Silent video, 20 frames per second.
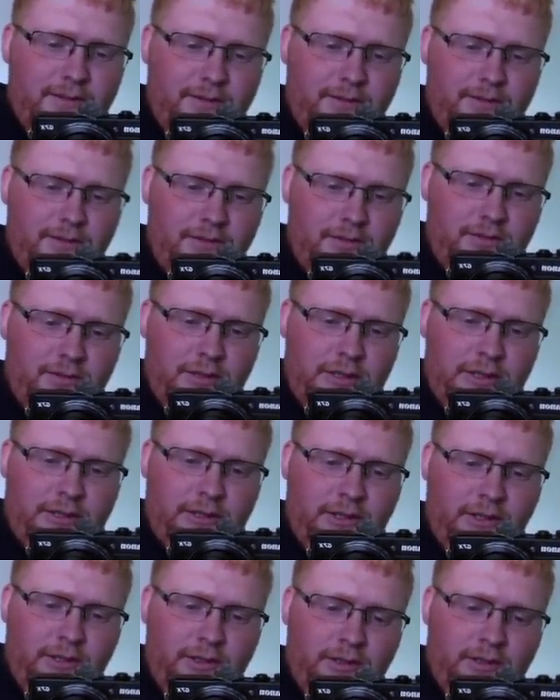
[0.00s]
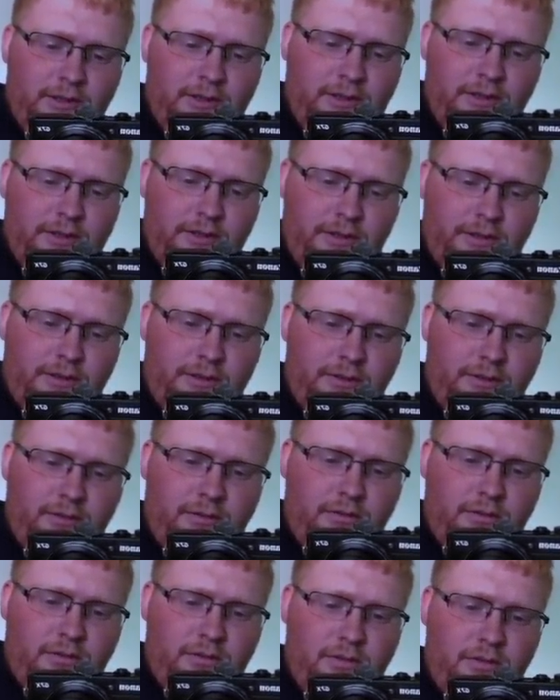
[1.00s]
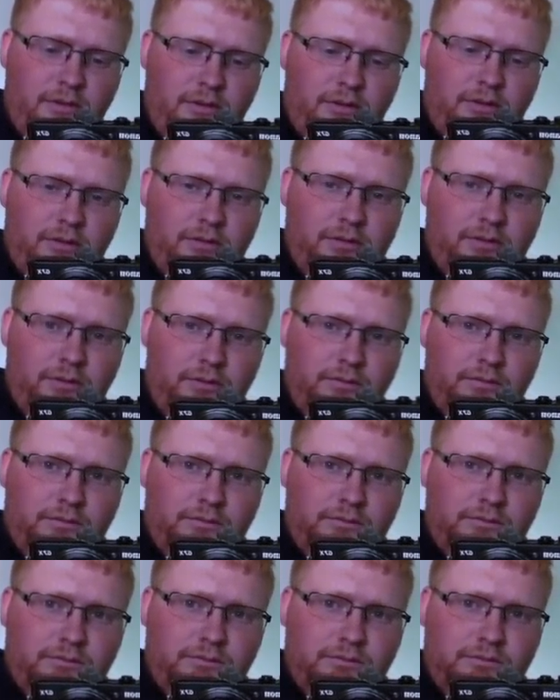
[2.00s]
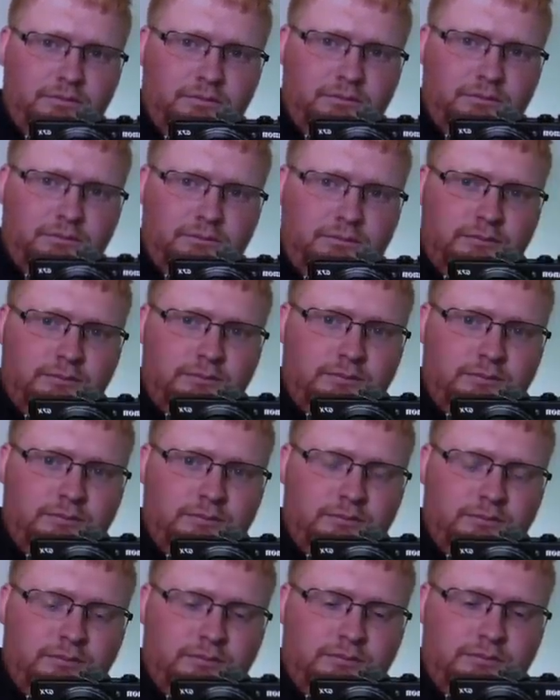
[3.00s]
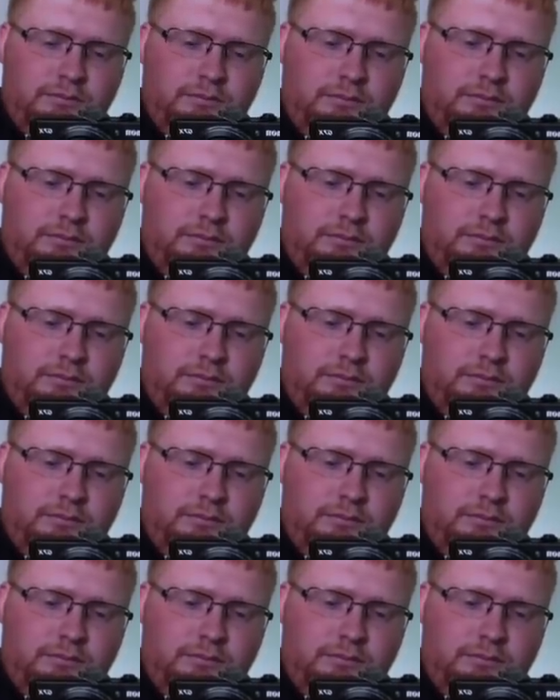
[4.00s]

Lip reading: No one is speaking in this clip.